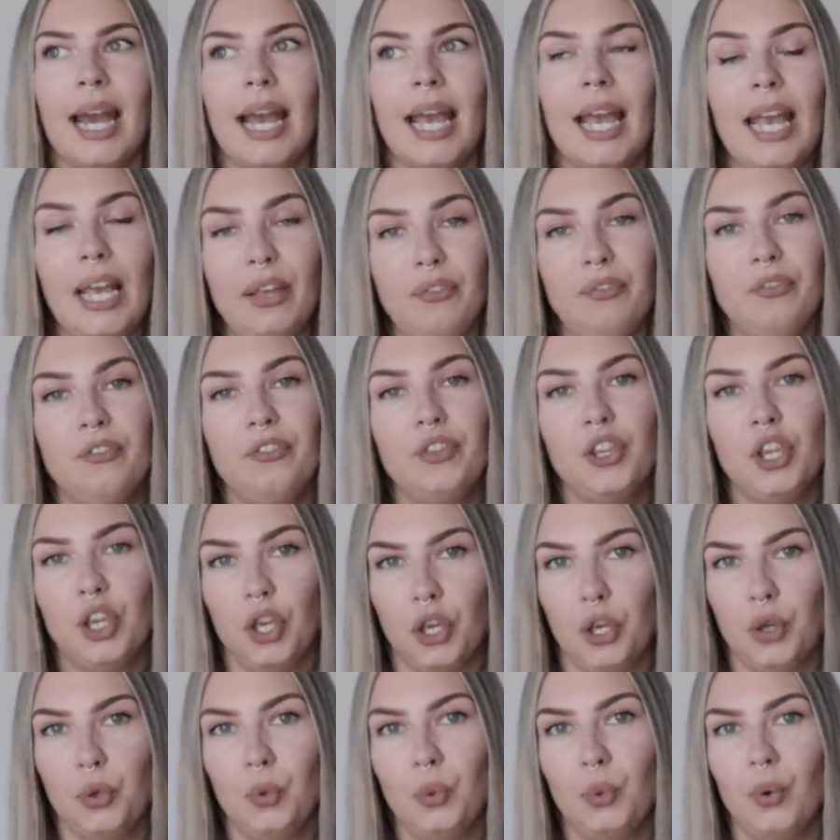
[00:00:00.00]
If
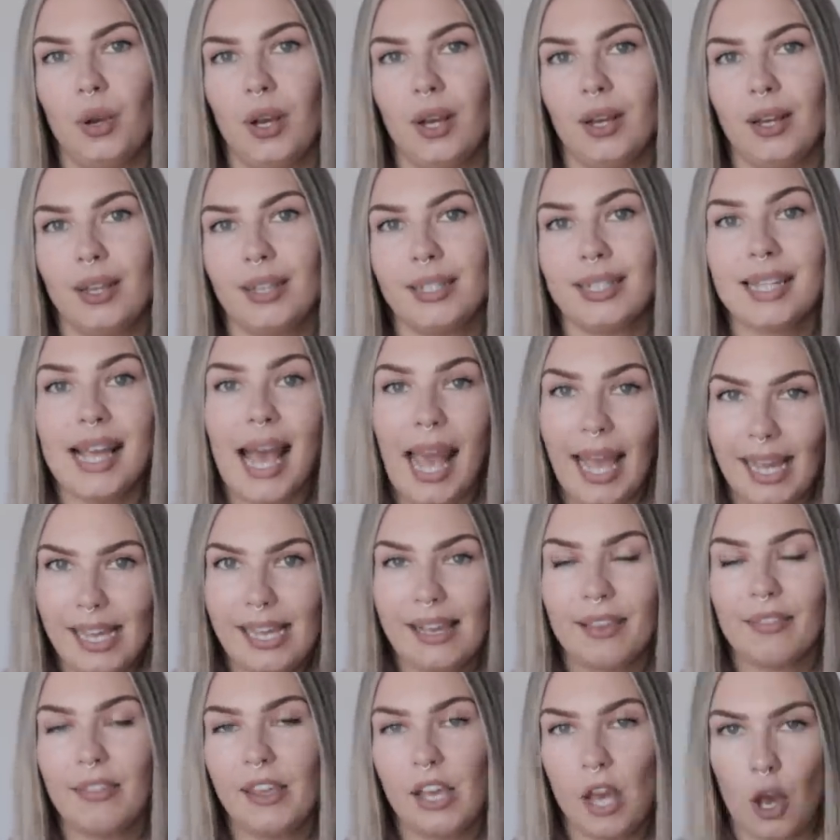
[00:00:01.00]
you
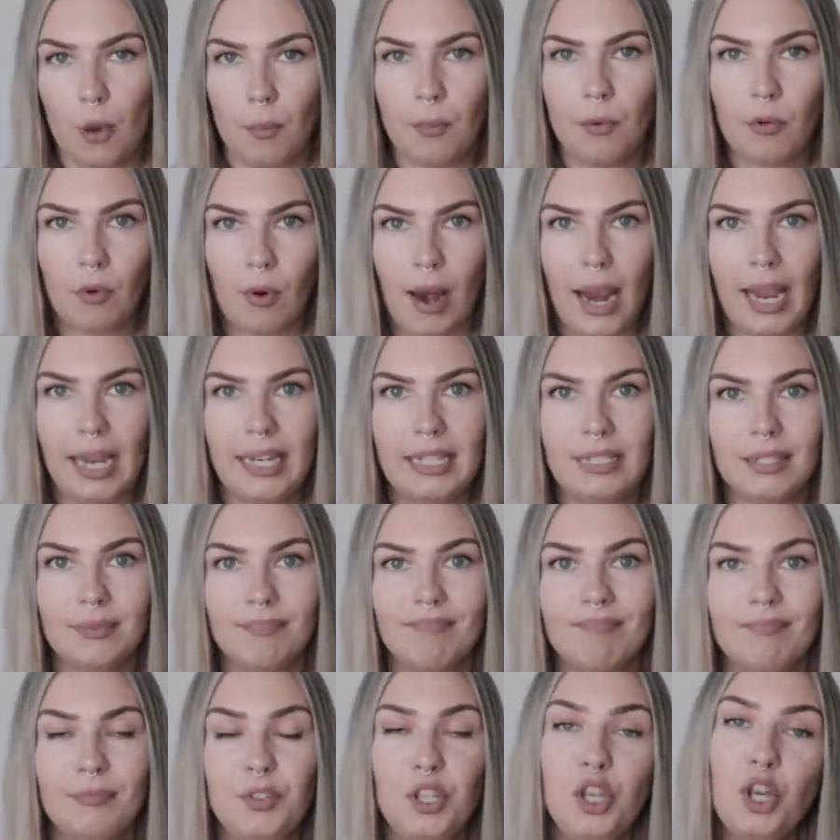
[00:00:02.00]
take the upgrade,
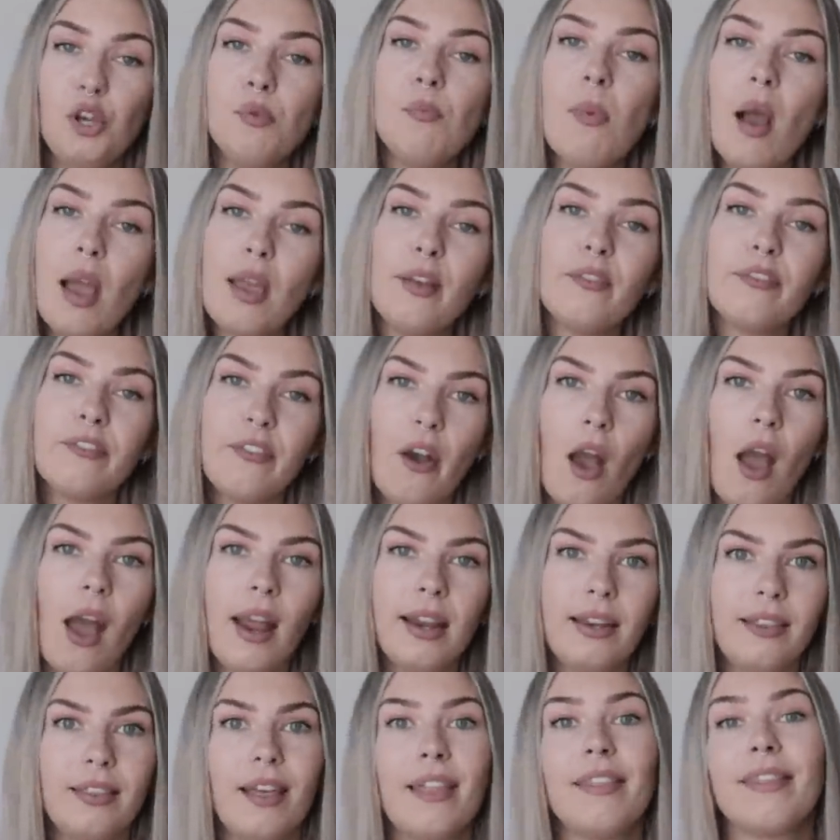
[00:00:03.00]
you might
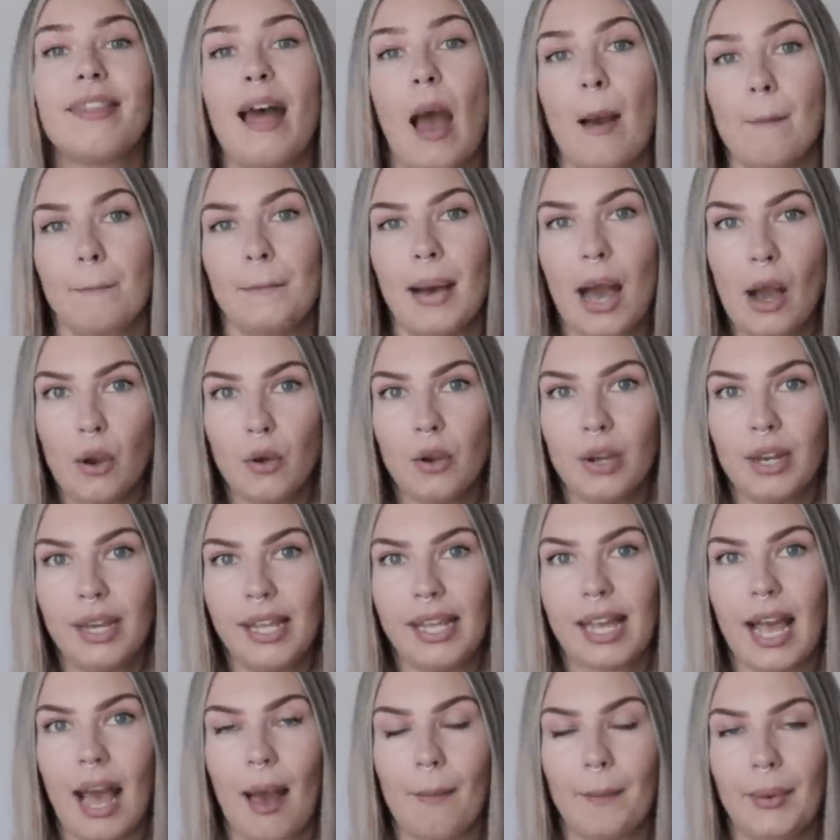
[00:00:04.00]
find that that balcony
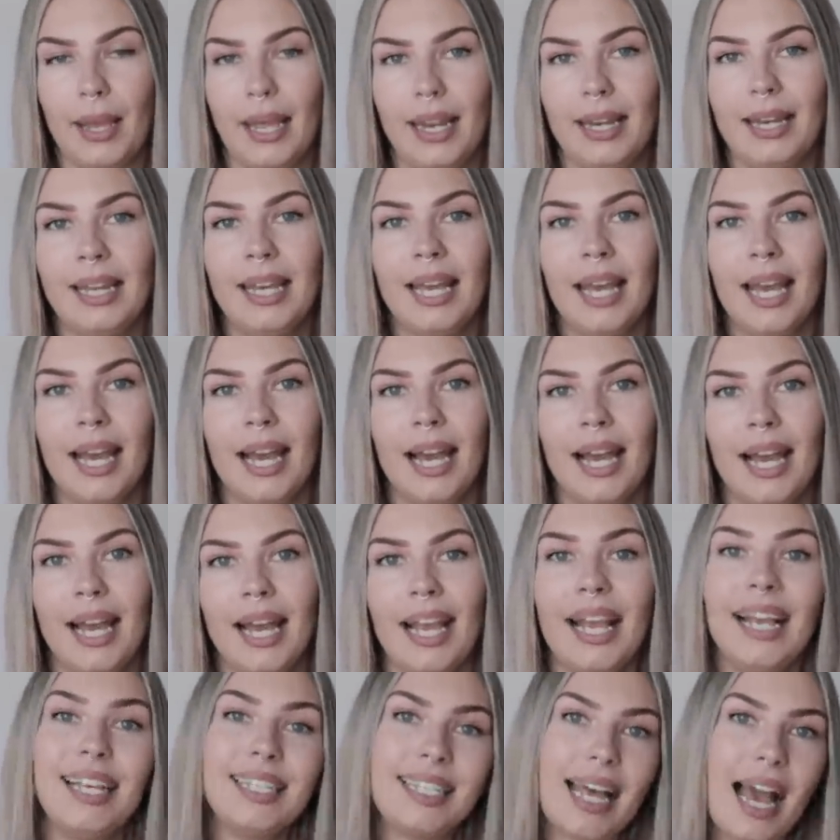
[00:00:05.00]
cabin
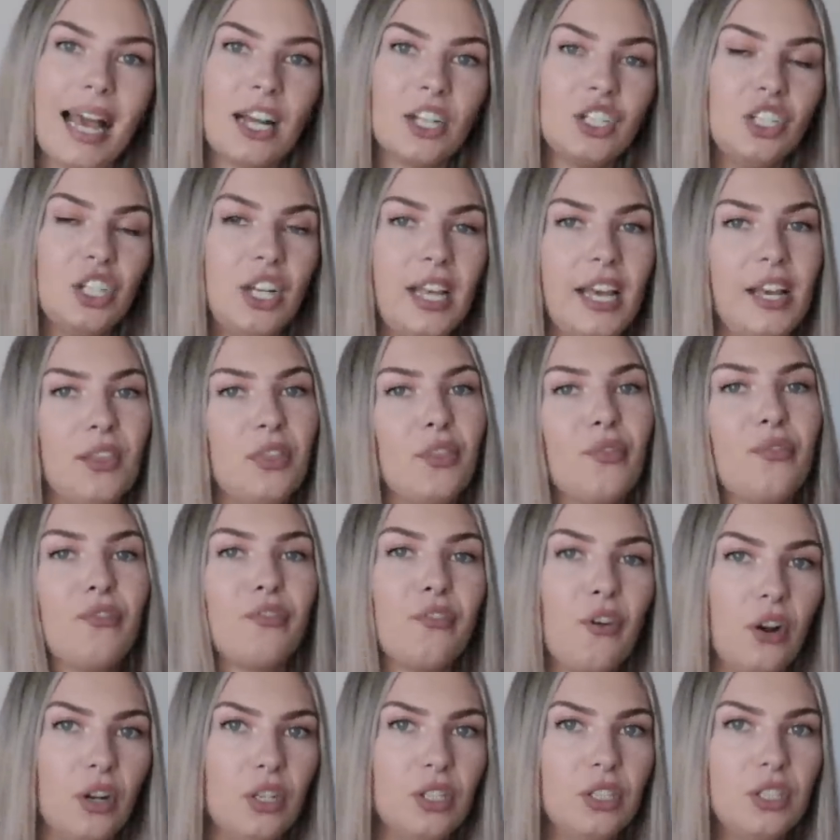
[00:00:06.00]
is actually at the
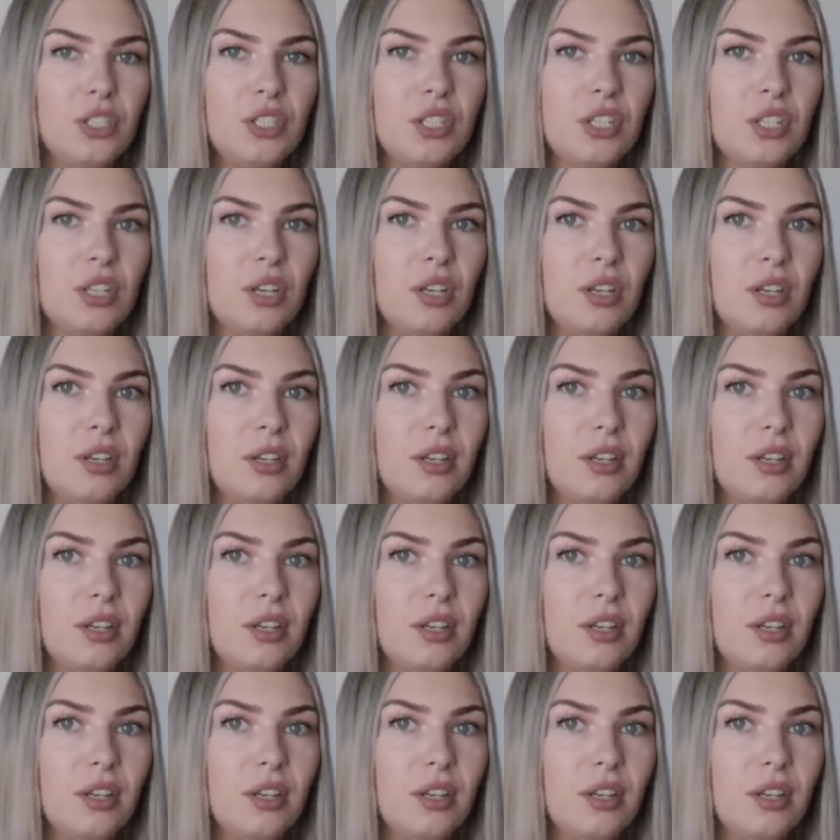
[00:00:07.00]
front